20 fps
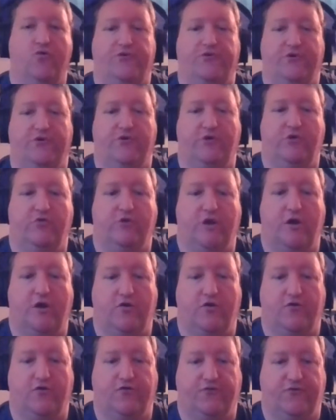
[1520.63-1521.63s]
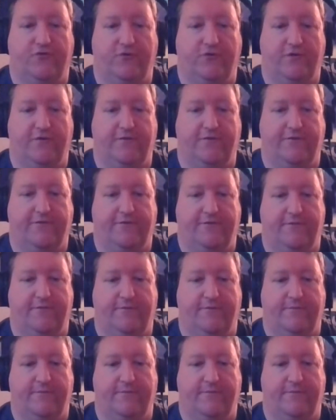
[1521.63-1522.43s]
to your younger students?"